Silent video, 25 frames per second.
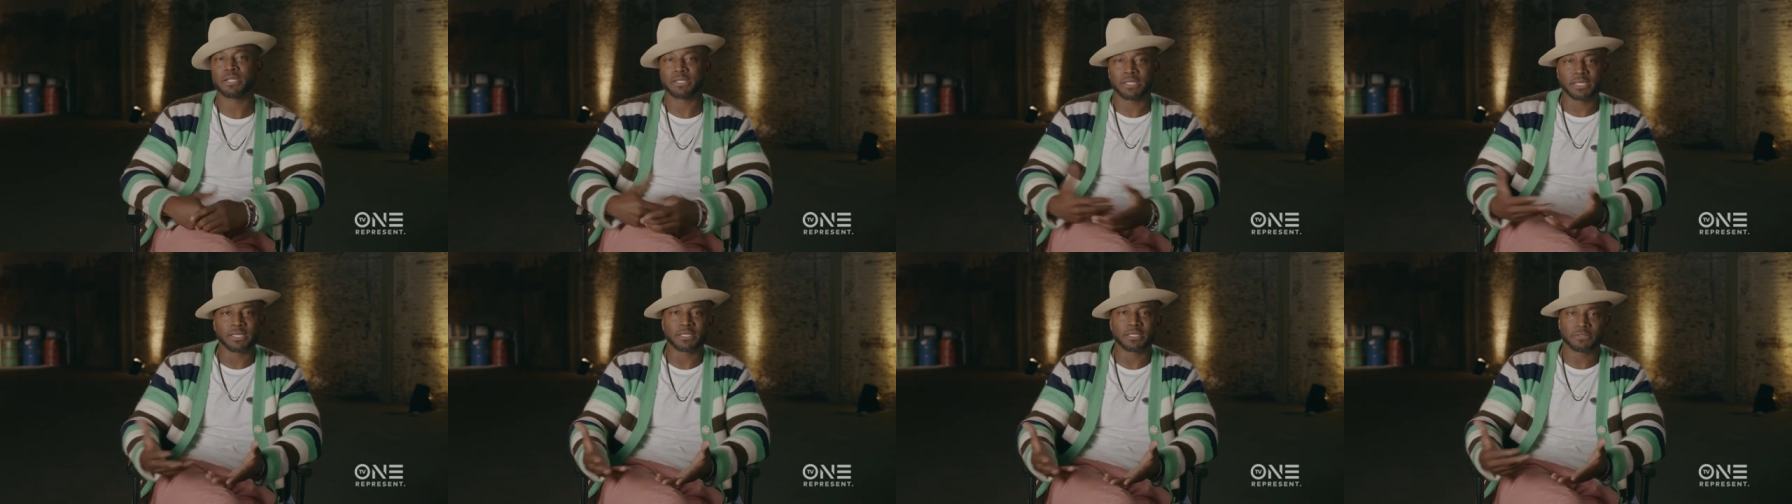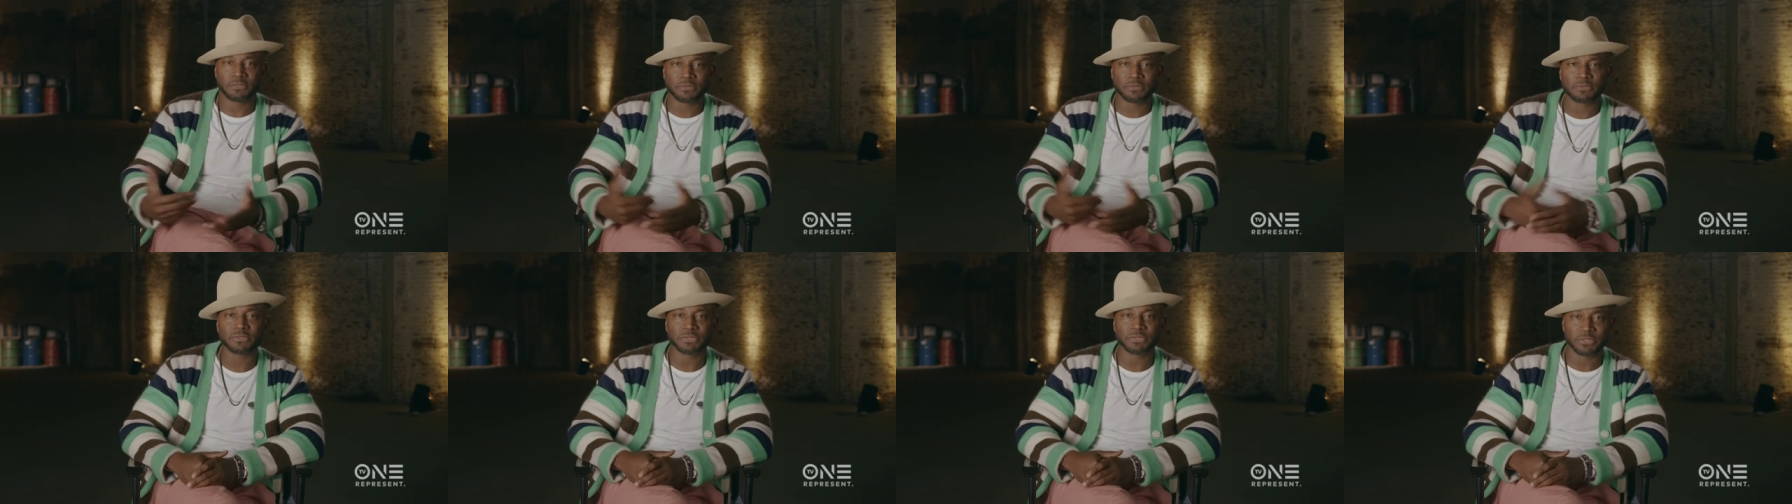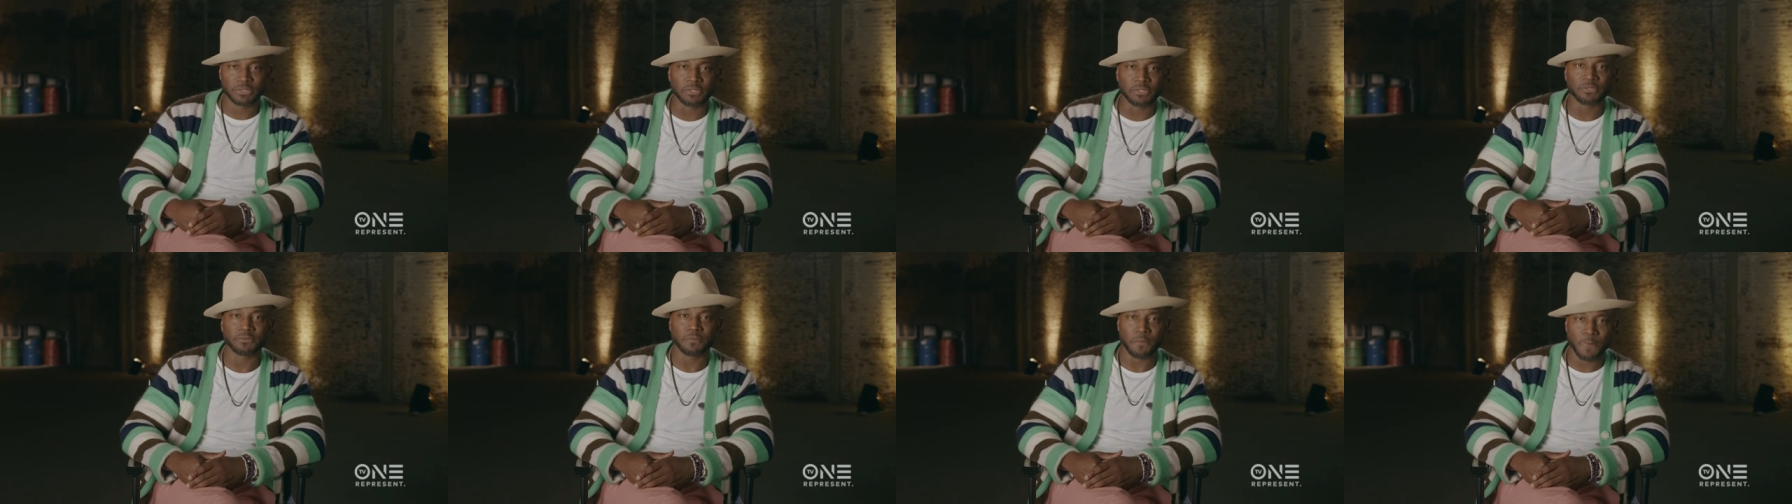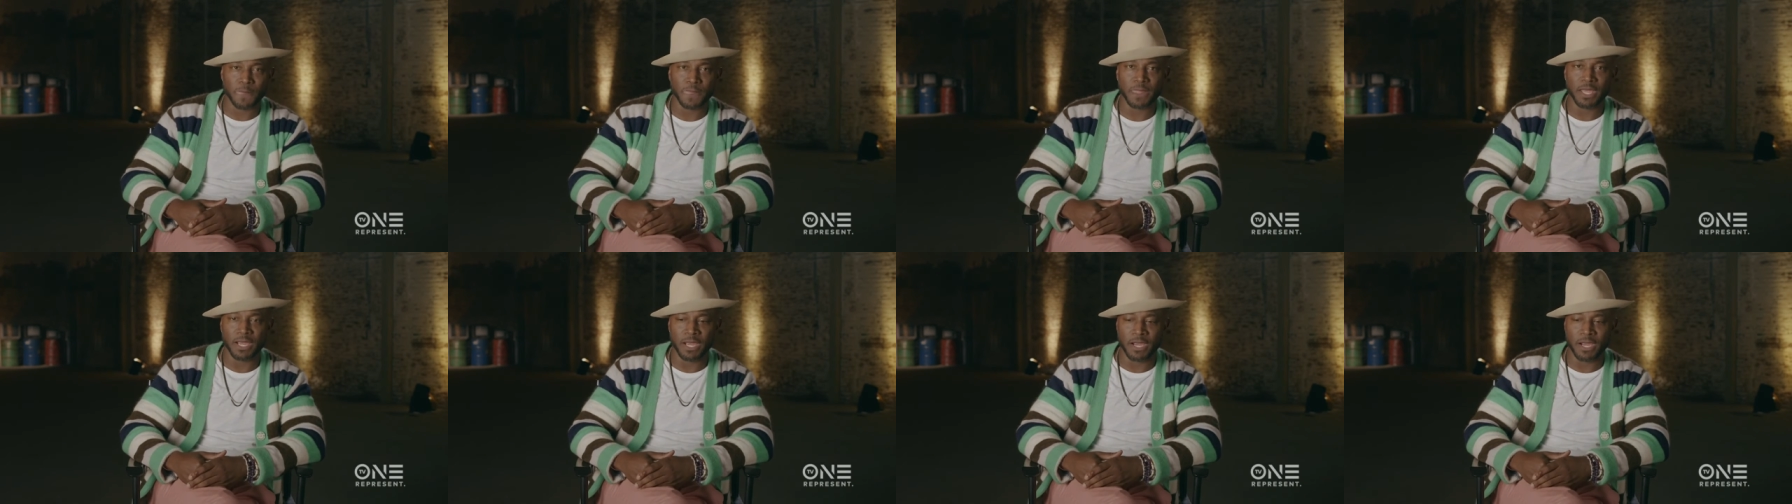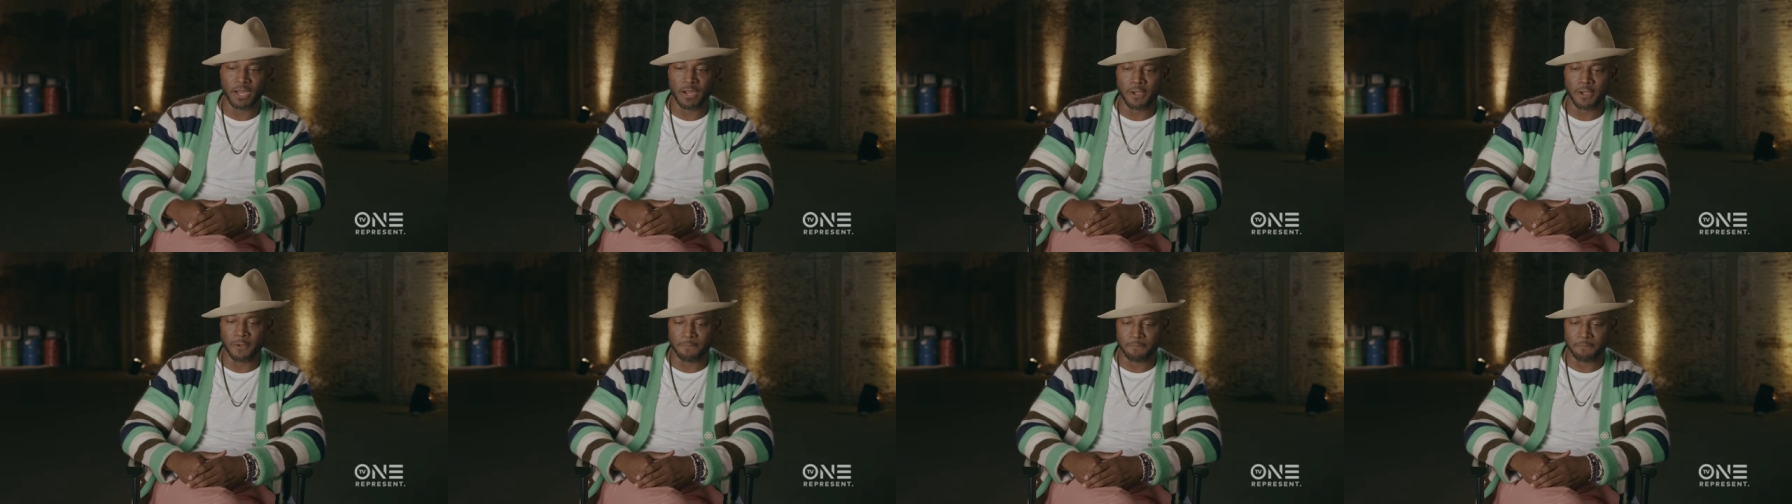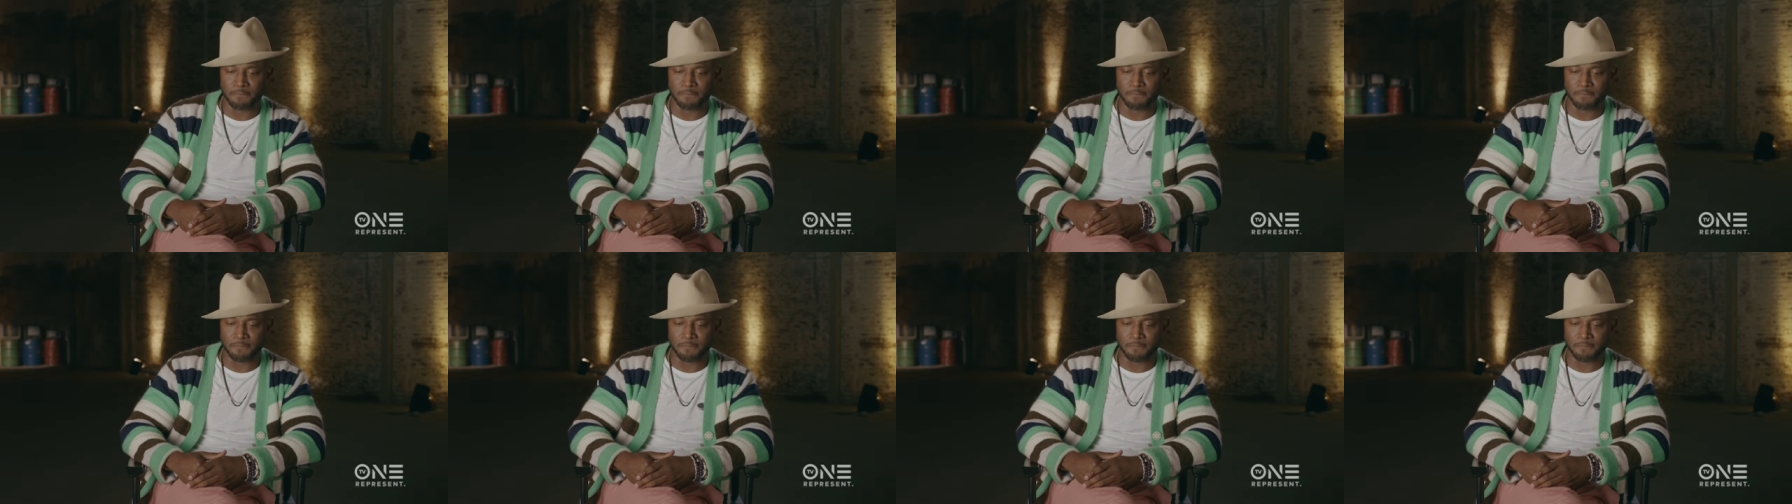like, you know. Um,